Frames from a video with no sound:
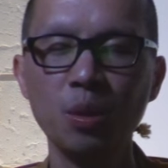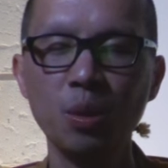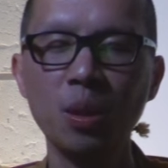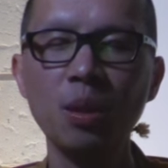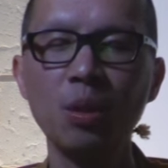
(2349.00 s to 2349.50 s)

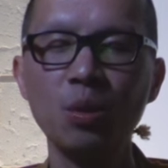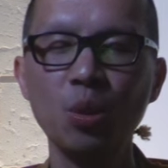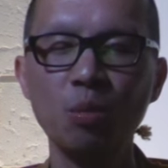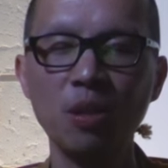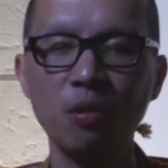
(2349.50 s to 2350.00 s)
You can learn
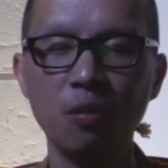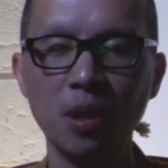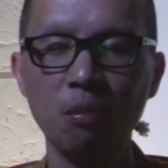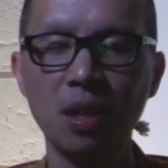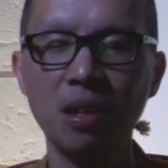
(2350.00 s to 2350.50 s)
so much from
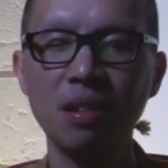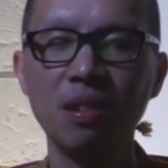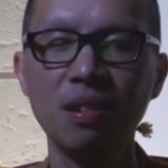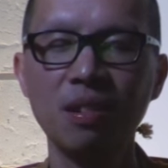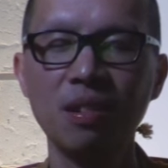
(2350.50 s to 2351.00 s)
that pain,
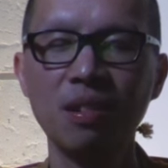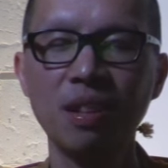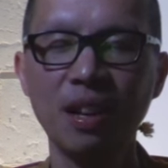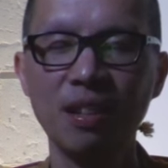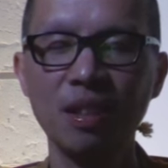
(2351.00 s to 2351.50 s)

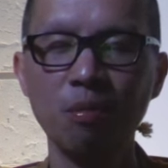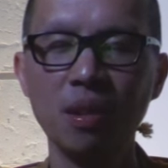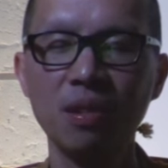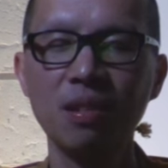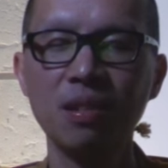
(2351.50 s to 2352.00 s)
that
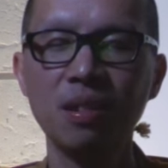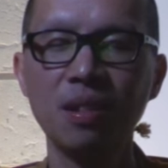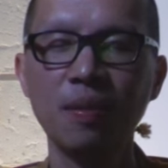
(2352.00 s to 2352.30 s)
acceptance.